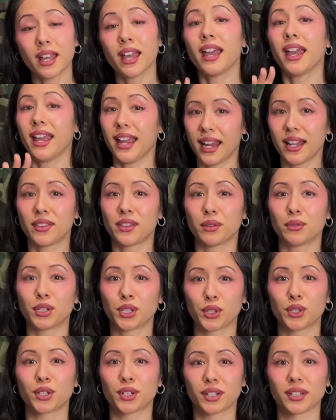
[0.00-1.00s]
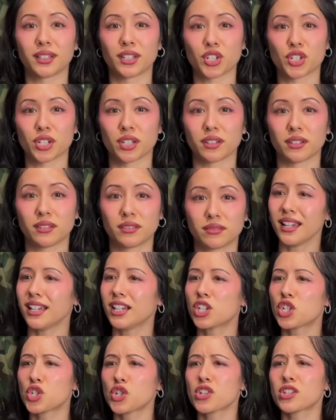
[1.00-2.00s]
And they're in good condition.
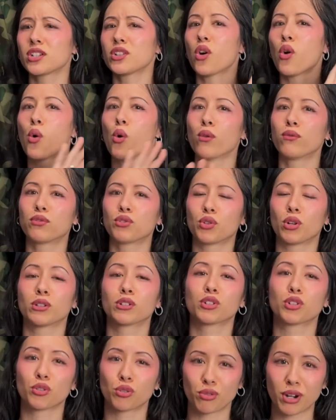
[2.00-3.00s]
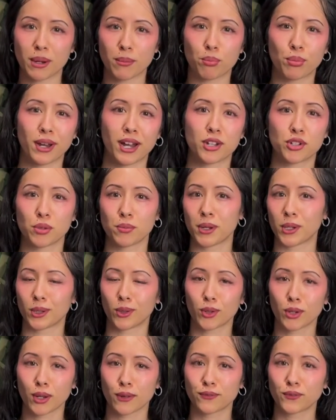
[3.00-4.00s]
It's just an overall great brand to be
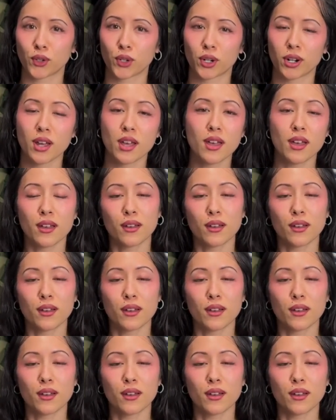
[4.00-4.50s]
looking for